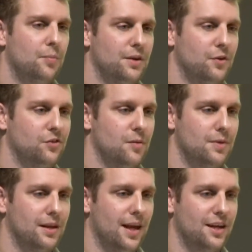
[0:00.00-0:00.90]
But if you're
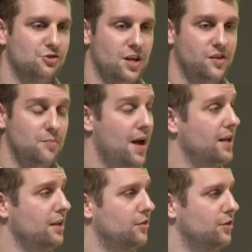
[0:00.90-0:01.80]
somebody like
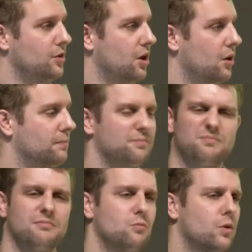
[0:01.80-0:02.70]
JCPenney's and you go,
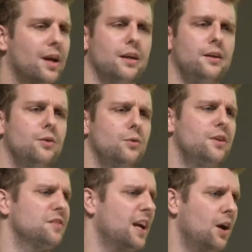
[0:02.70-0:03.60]
we're not going to do
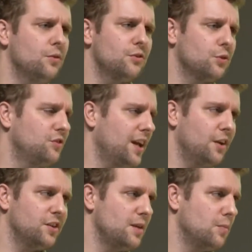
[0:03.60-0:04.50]
discounts or sales